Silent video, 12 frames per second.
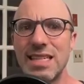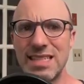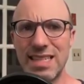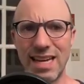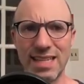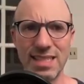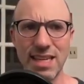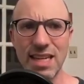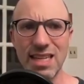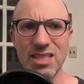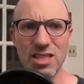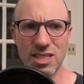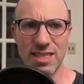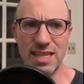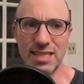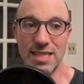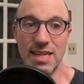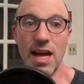is x an int? Is
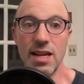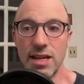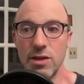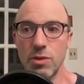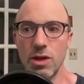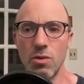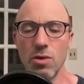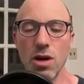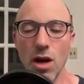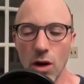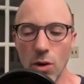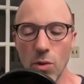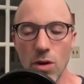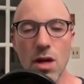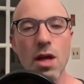x not an int? We don't know.